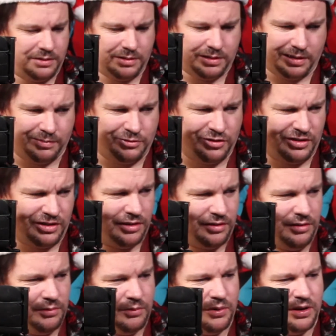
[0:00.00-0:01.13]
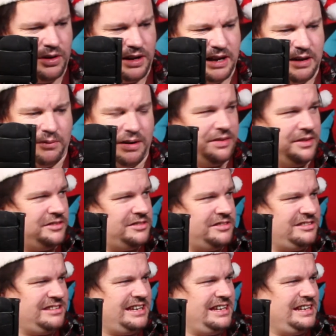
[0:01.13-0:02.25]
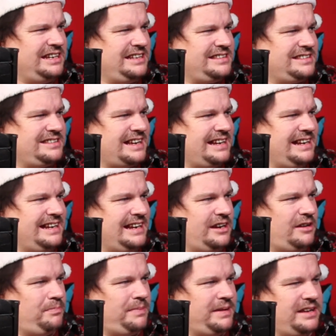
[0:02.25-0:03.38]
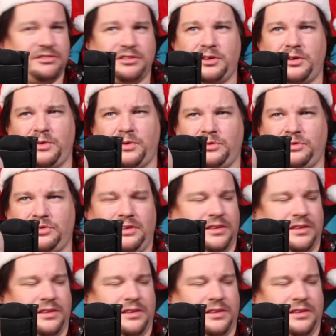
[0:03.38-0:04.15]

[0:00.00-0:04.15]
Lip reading: I'm trying to work out where this teeny tiny little piece goes.